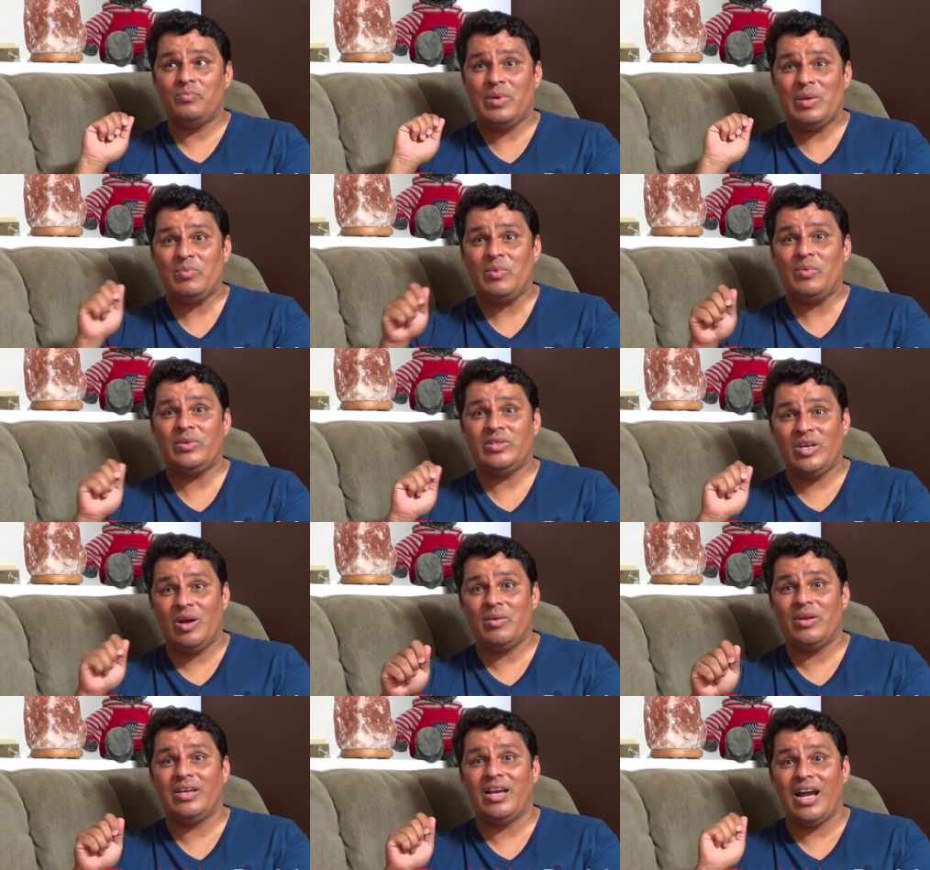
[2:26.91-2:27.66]
people would
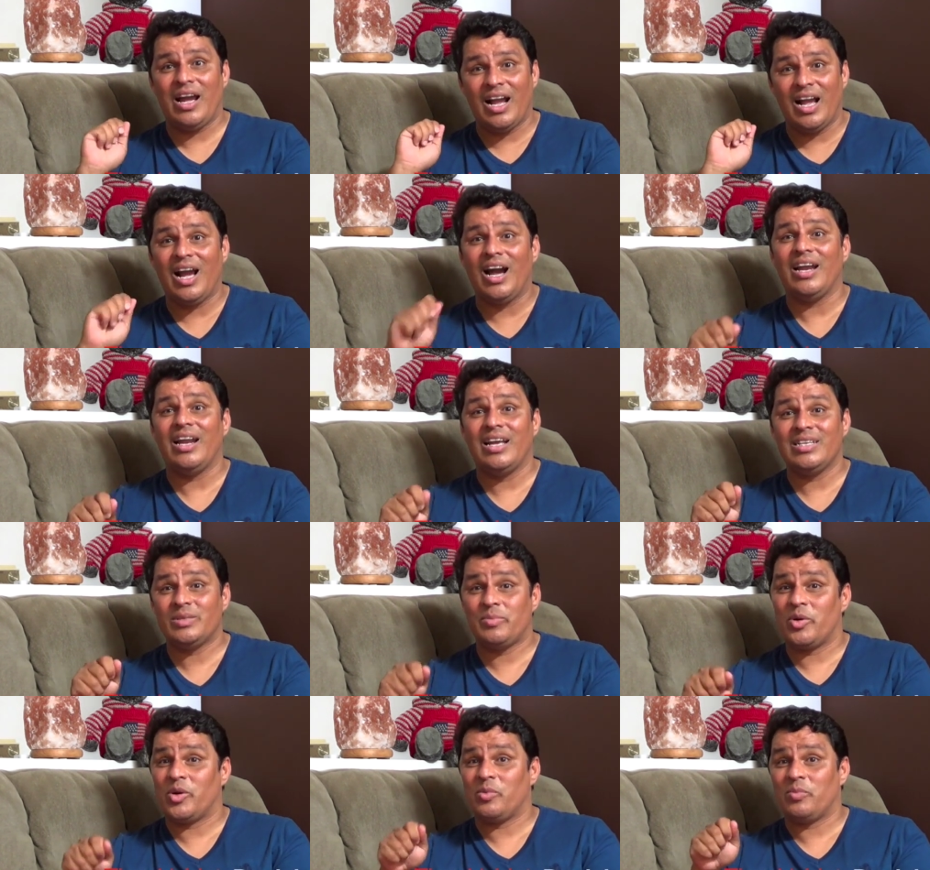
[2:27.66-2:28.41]
tell me, God
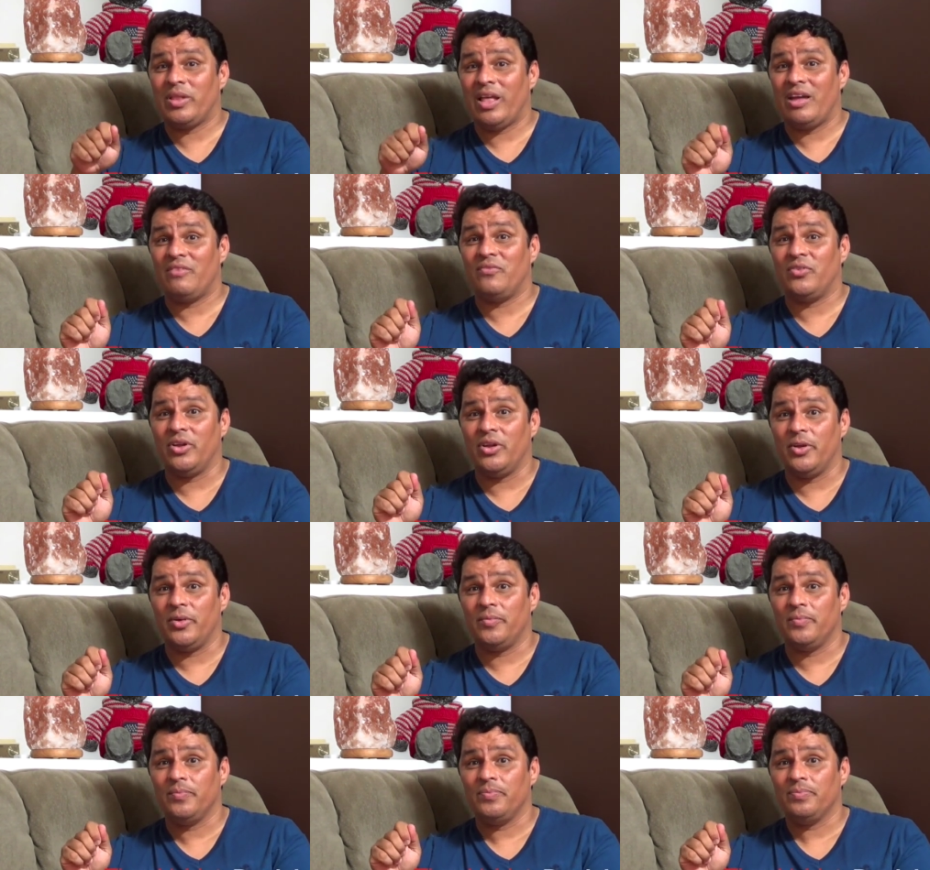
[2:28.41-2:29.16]
has a better plan for
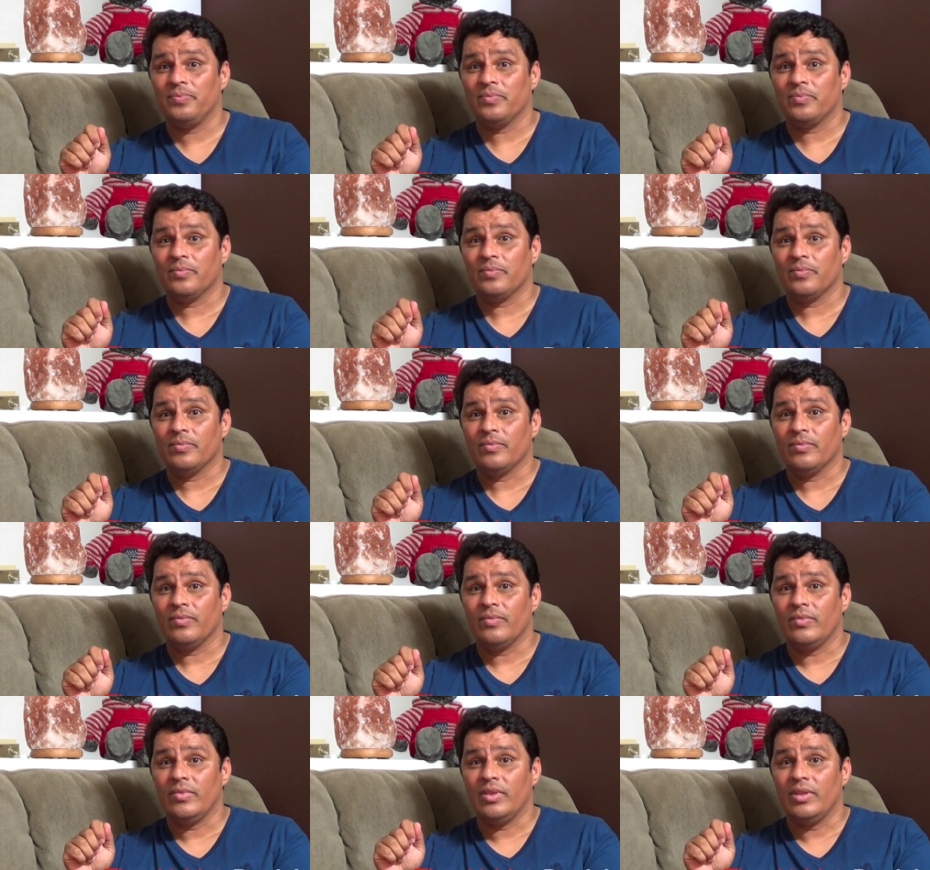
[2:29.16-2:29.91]
you.
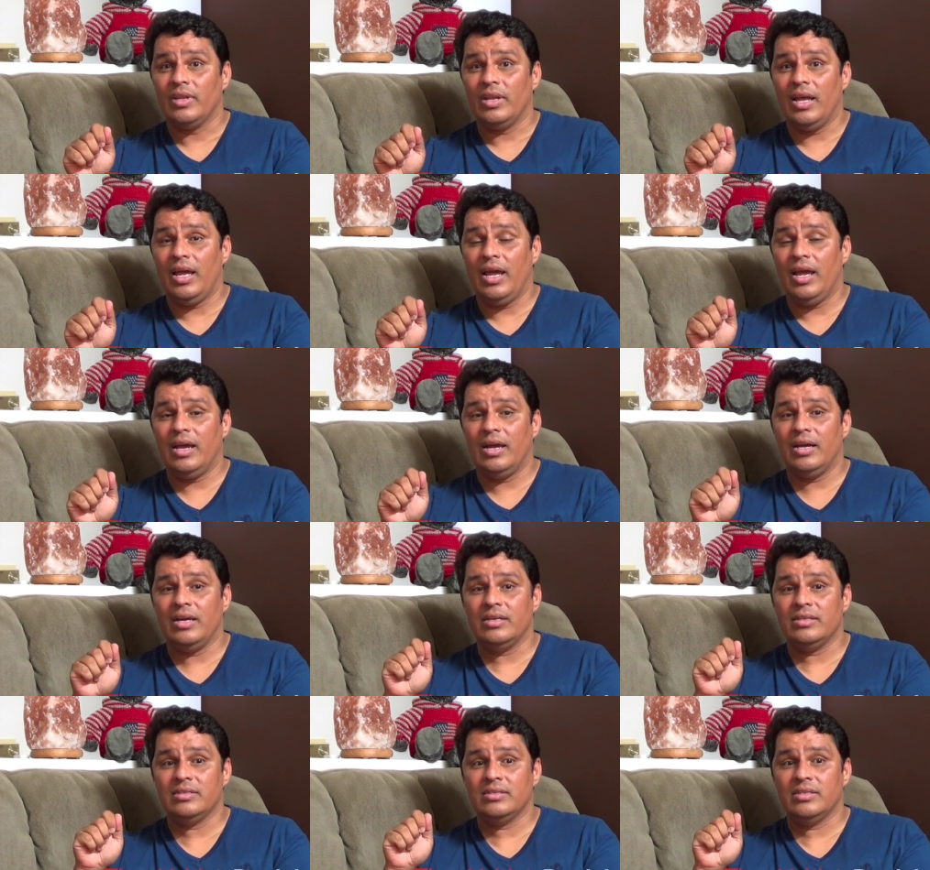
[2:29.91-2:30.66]

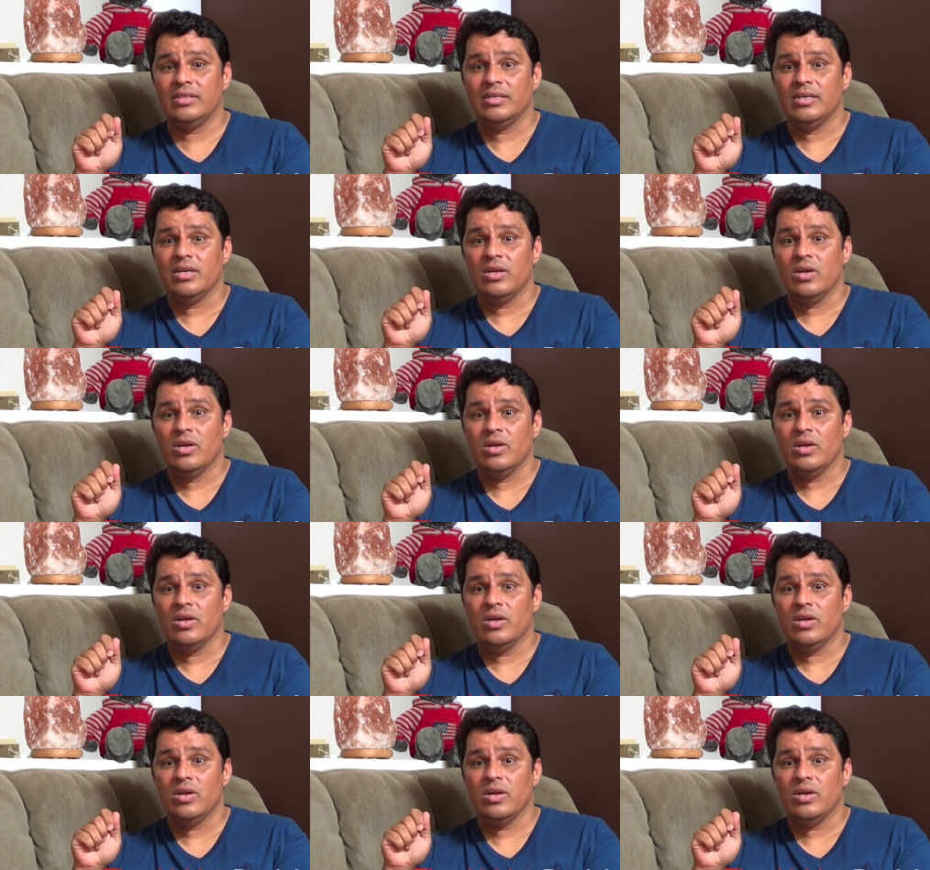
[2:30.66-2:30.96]
And